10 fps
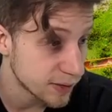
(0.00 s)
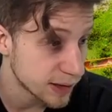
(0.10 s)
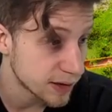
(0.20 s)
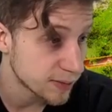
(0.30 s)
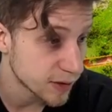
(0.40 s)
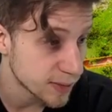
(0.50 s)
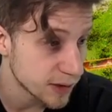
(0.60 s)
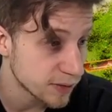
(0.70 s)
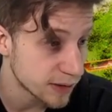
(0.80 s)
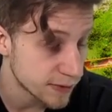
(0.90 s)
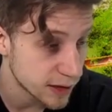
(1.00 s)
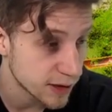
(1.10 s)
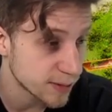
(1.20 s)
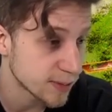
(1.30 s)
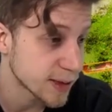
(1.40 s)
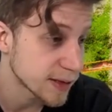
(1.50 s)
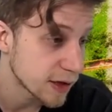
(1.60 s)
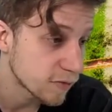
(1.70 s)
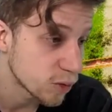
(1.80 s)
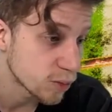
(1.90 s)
you got C++, you can write C++ instead of